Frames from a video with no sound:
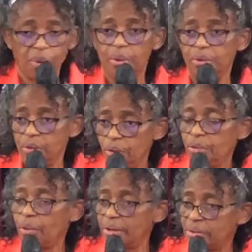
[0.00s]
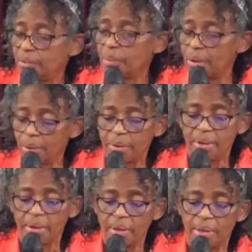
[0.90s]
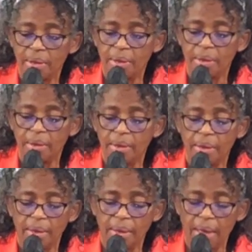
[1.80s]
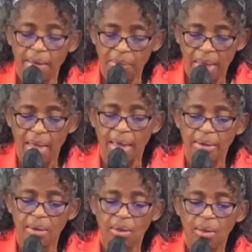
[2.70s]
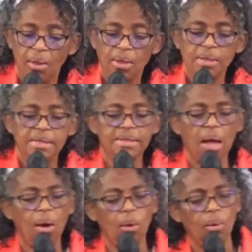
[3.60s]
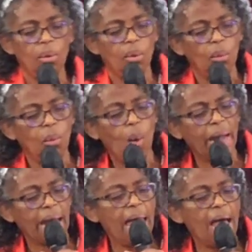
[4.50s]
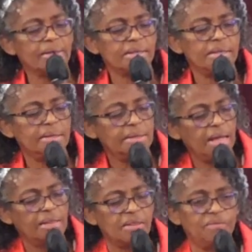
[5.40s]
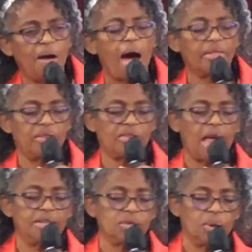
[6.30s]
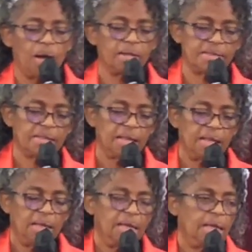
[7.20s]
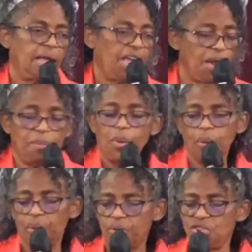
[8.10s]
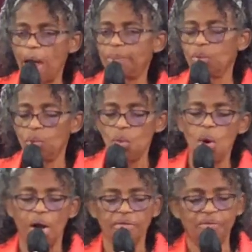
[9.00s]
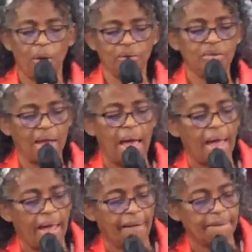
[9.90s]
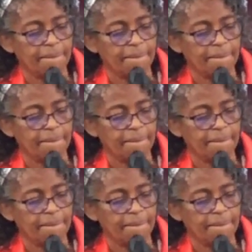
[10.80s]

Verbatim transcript: word. Do you trust his word? Amen. So, what else does the Father say to us? Hebrews chapter 1, verse 9.